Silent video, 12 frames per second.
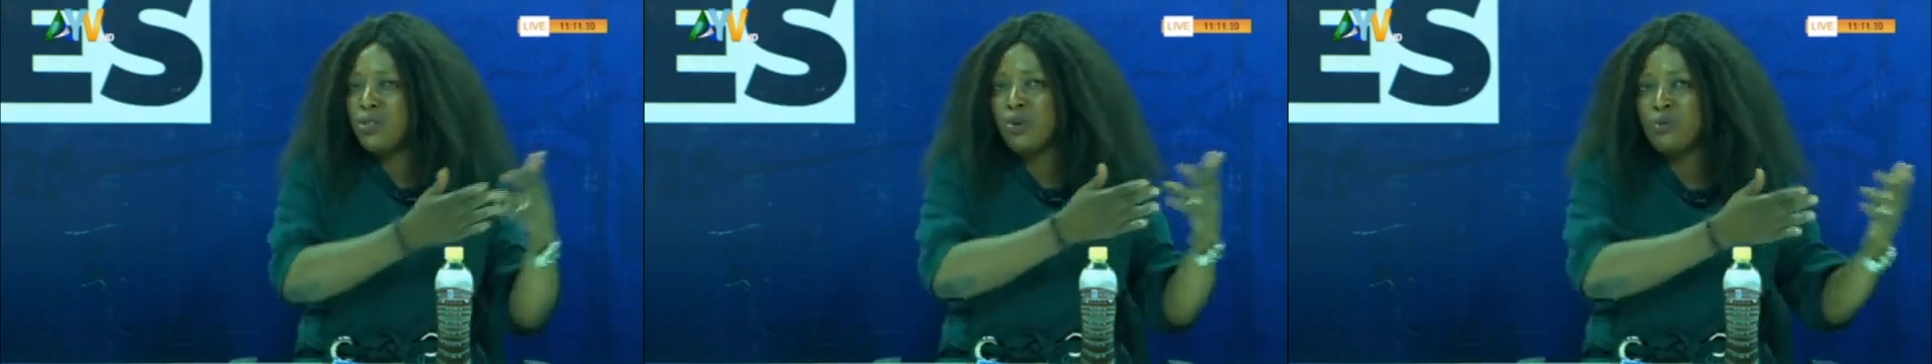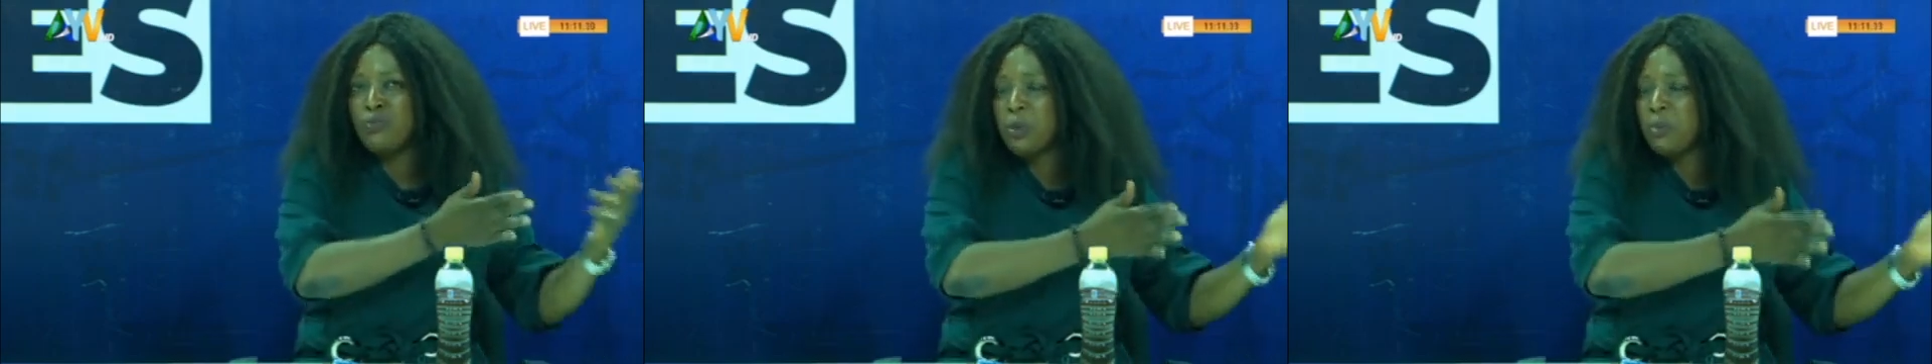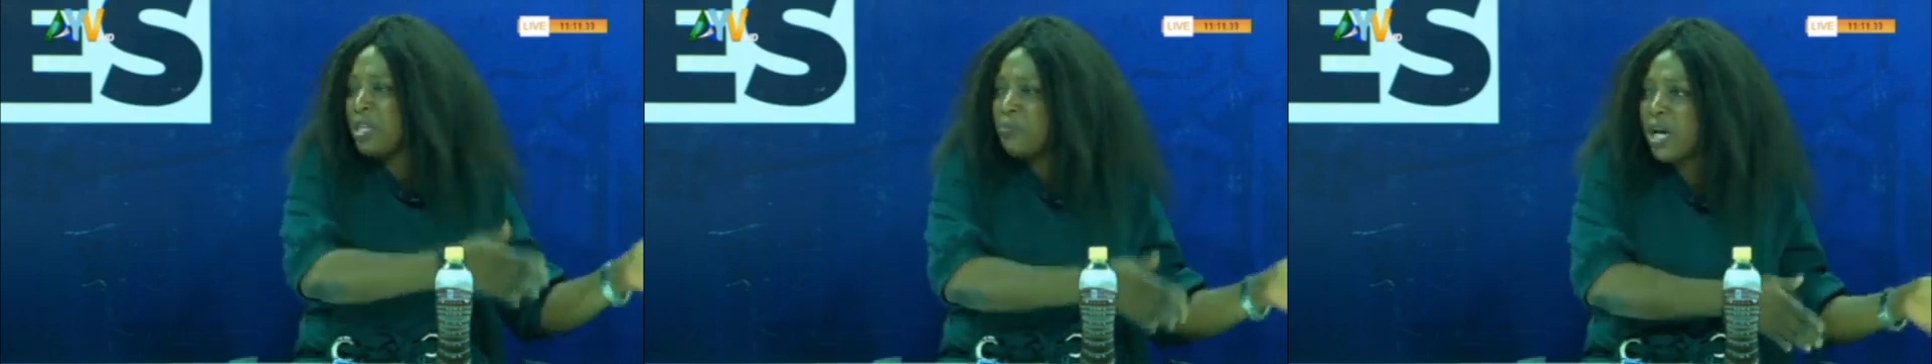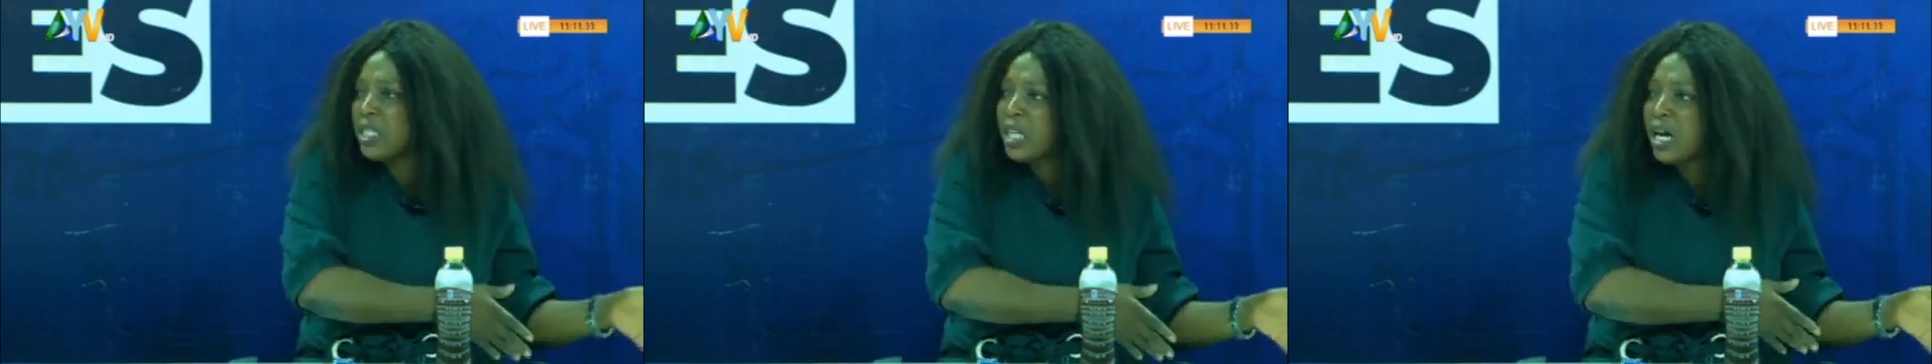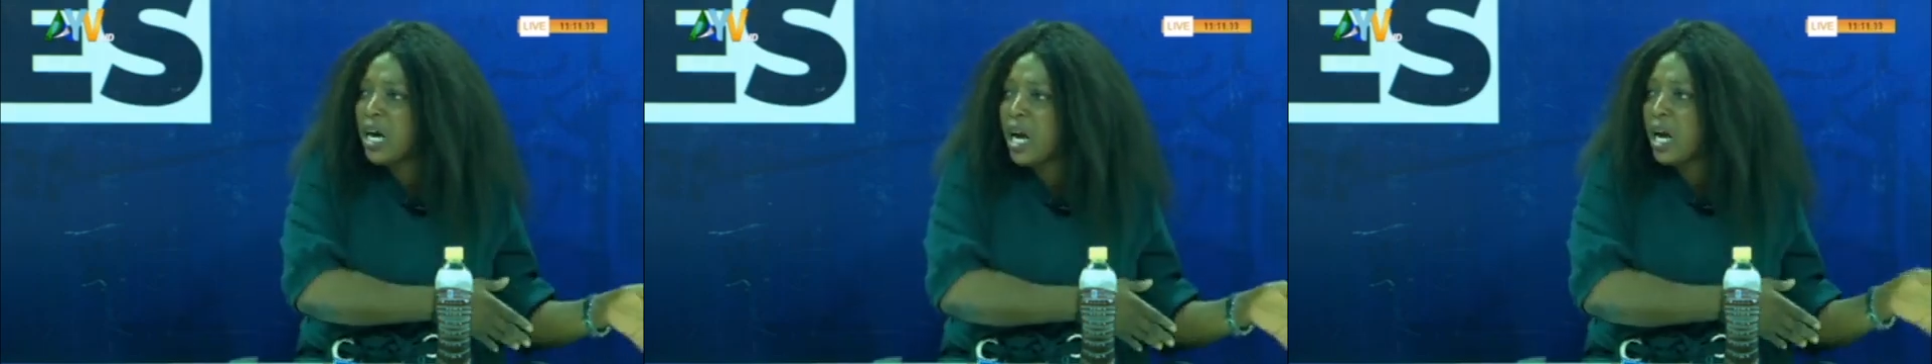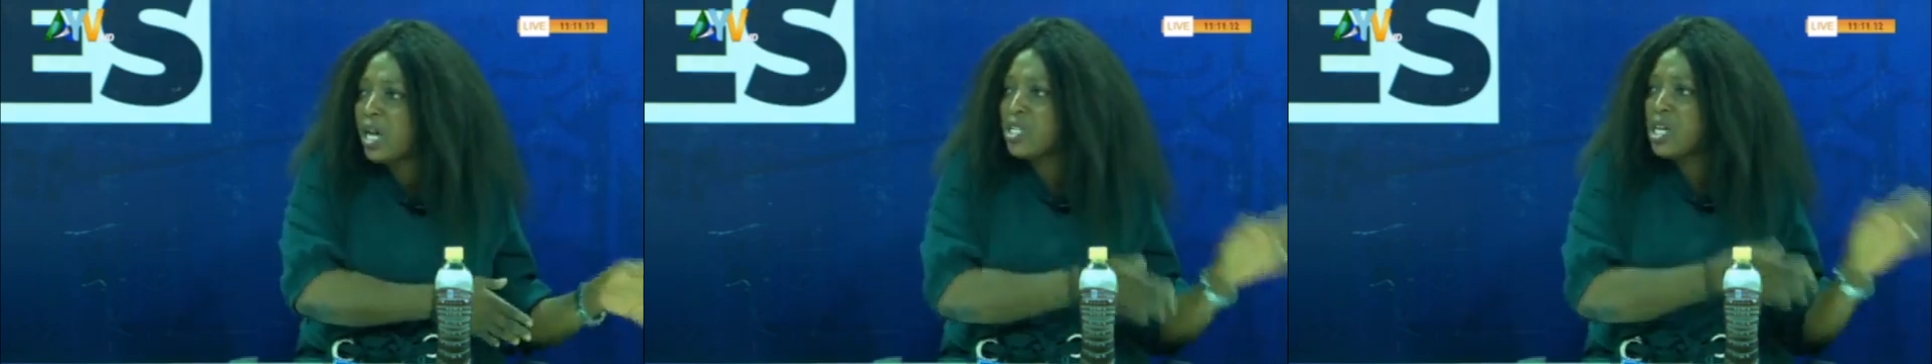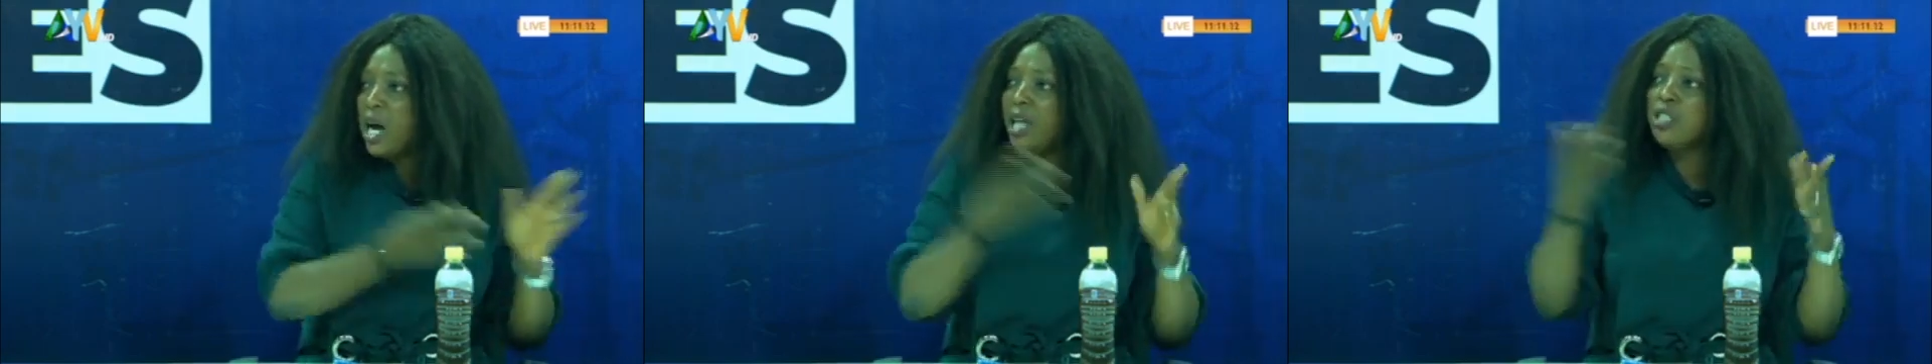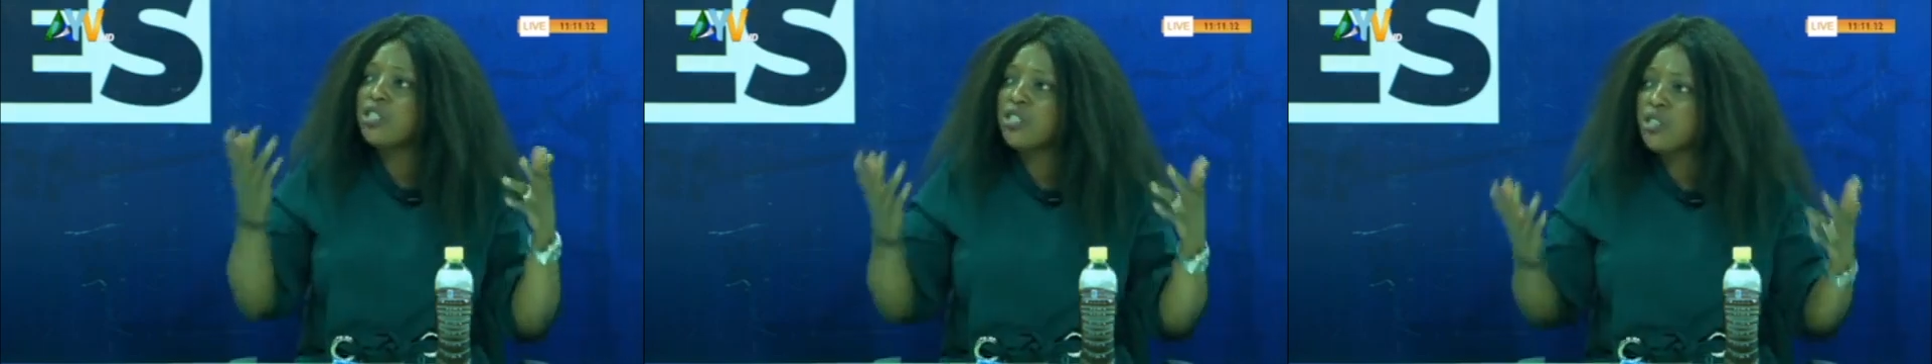you know, some them park in a garage,
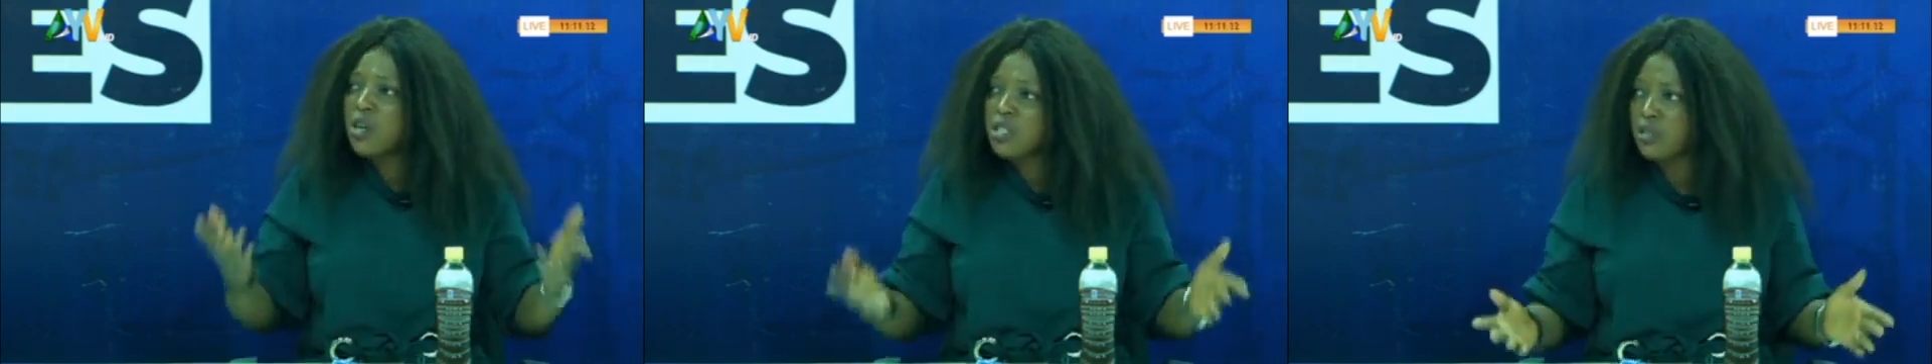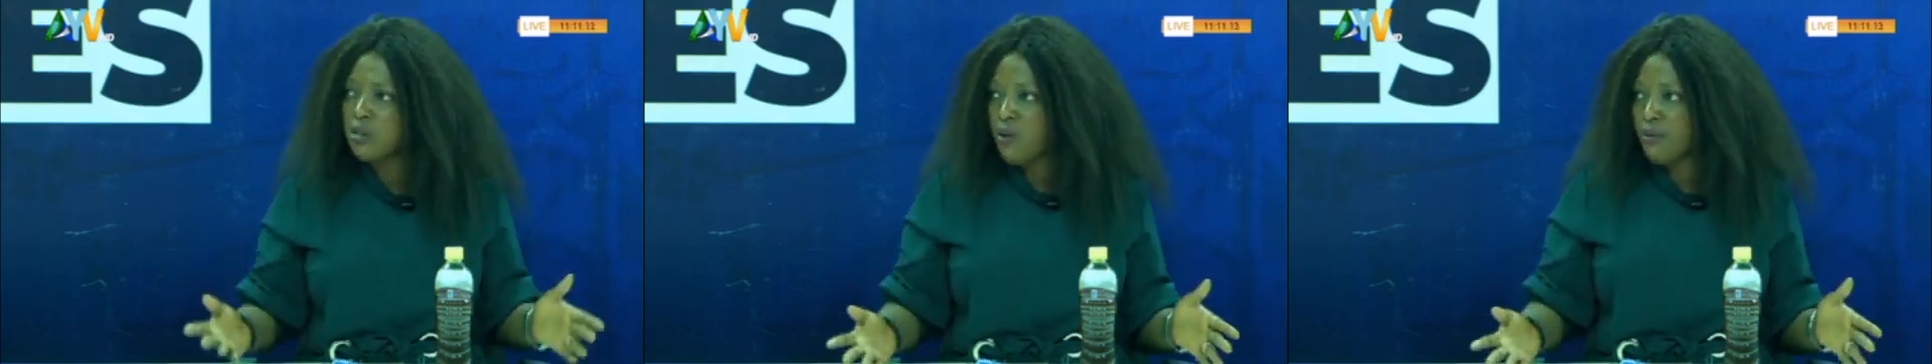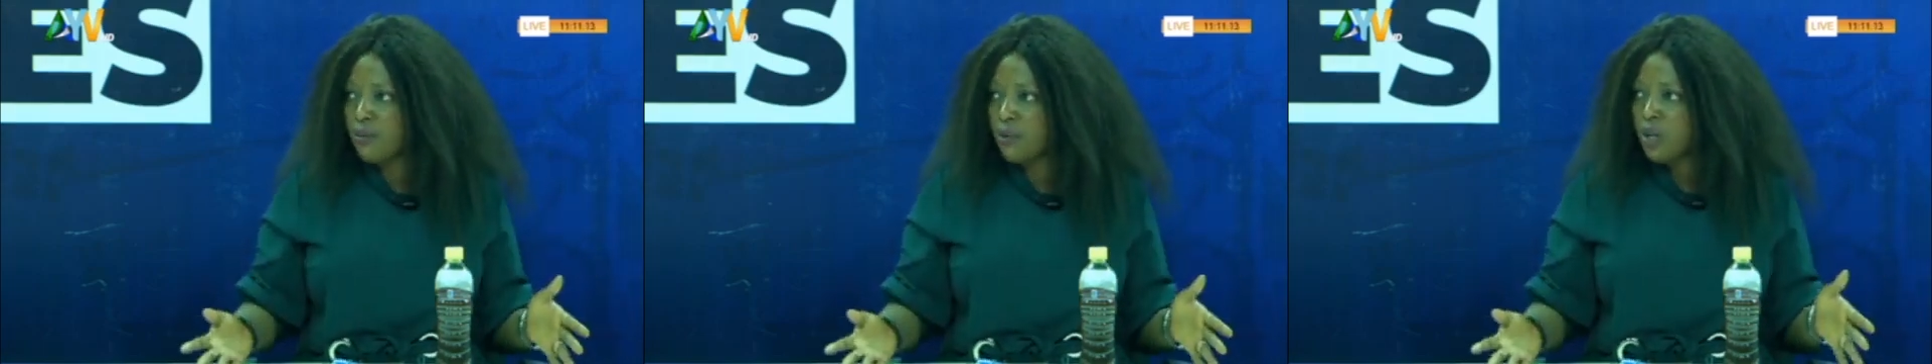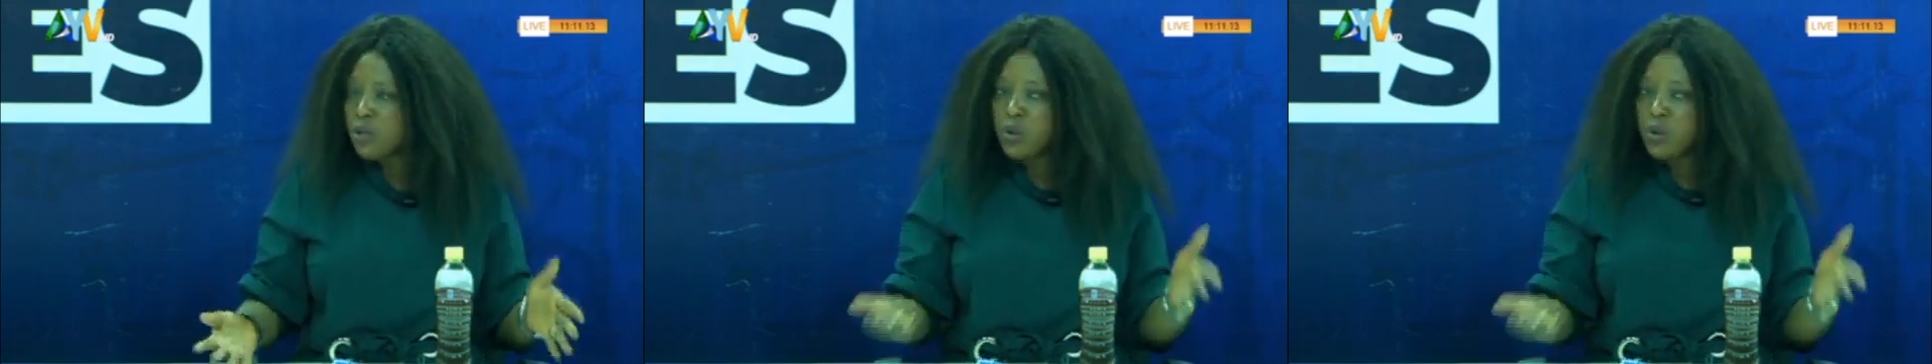and it's not enough.